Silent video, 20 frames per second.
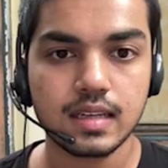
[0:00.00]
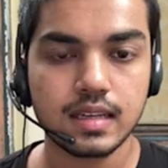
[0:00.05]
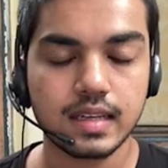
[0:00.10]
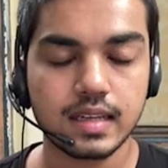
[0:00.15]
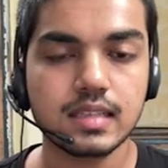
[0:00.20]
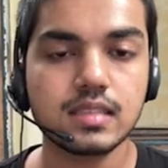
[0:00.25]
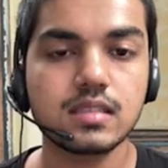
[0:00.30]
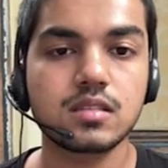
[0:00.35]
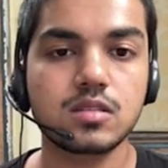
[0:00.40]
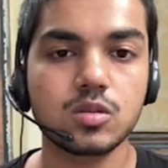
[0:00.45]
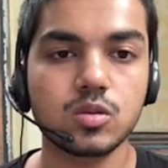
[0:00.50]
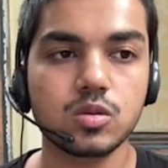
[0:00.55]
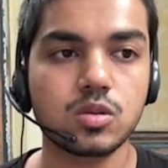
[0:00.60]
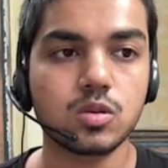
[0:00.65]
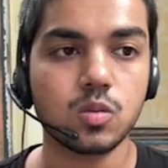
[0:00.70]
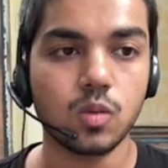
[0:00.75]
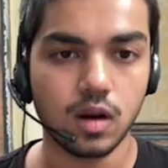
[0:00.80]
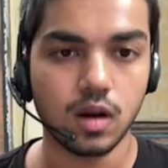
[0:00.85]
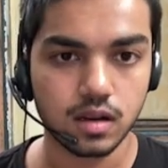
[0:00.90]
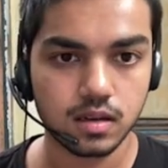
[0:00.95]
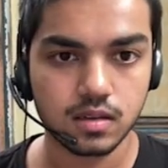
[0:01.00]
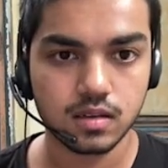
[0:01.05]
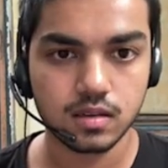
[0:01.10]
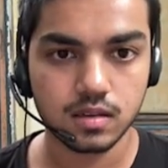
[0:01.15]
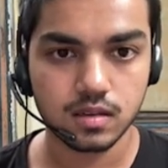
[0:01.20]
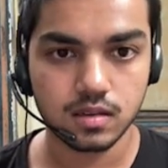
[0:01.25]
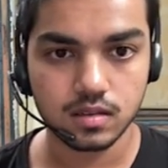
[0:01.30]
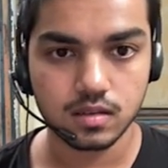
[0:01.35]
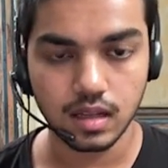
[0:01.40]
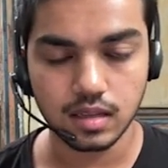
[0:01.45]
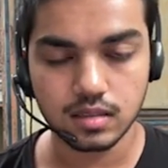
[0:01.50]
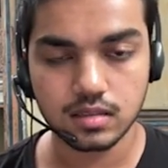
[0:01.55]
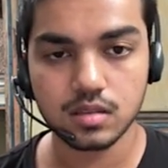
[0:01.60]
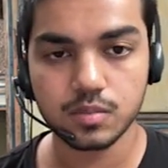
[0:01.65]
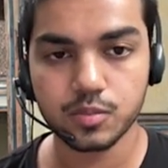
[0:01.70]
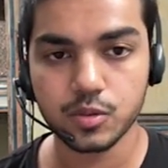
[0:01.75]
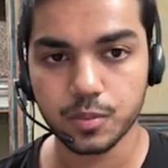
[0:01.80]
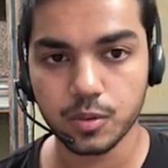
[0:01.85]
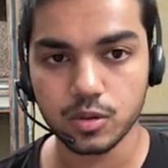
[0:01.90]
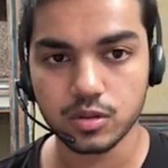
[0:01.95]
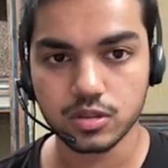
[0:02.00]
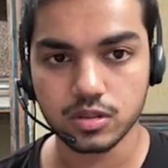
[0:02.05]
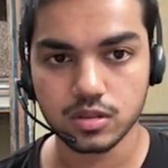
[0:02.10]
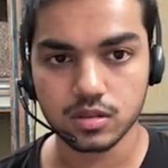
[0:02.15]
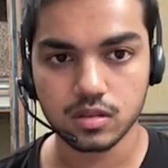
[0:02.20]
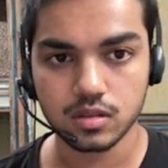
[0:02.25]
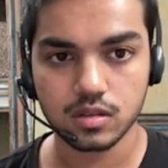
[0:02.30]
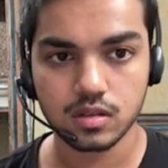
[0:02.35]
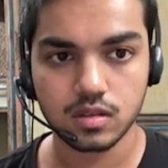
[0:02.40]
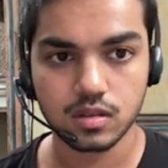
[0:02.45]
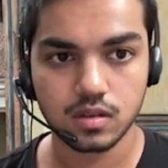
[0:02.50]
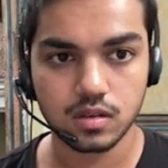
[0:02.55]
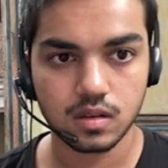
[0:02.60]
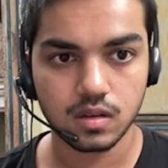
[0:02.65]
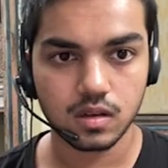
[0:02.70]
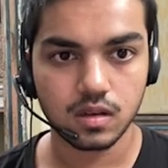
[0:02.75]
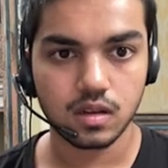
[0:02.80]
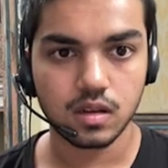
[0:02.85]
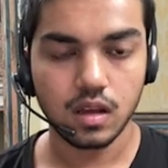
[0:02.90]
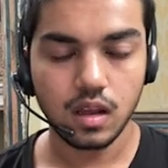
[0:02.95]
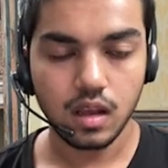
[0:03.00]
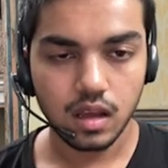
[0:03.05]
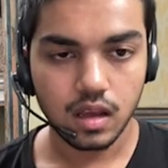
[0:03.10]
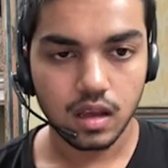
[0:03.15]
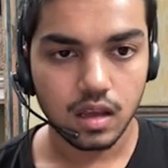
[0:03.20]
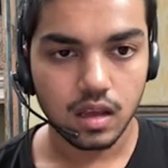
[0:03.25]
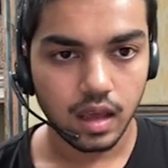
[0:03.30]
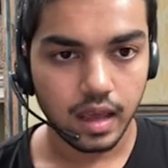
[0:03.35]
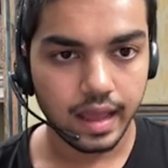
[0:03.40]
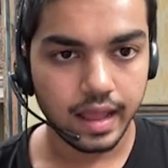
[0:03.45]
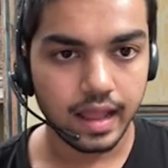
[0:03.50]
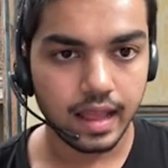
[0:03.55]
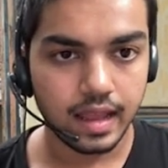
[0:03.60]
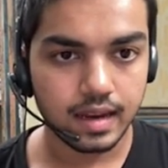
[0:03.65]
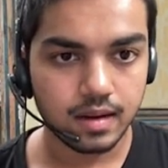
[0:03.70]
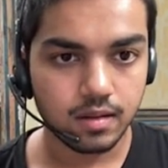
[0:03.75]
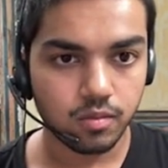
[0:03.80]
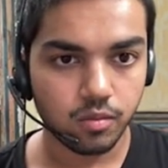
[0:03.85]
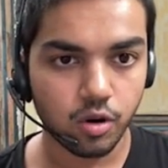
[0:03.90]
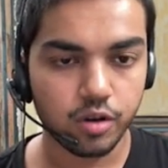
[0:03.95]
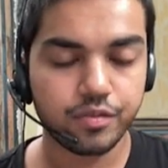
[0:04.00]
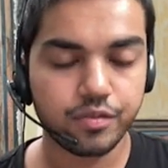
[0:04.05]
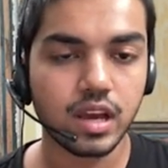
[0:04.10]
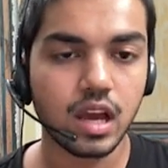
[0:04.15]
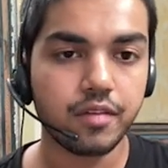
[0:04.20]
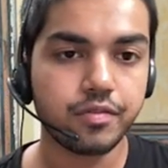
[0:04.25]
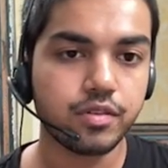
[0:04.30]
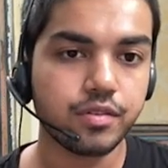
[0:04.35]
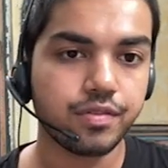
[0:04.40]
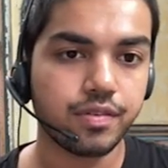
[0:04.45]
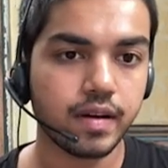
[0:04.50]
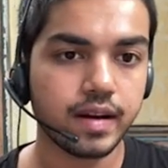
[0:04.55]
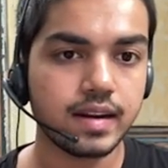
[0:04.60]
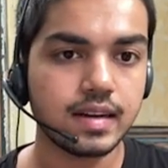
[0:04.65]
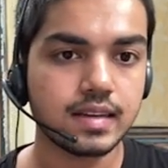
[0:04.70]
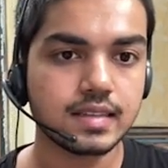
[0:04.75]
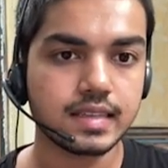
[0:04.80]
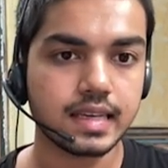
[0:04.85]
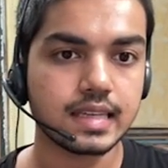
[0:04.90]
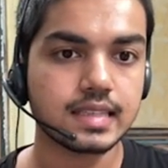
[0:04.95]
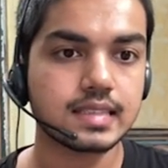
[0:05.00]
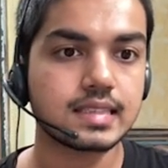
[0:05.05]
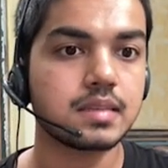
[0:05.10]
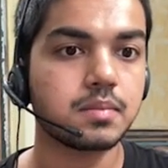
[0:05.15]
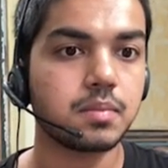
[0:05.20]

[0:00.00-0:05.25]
is 2 to 1. That's the proportion. And what we have to find is AC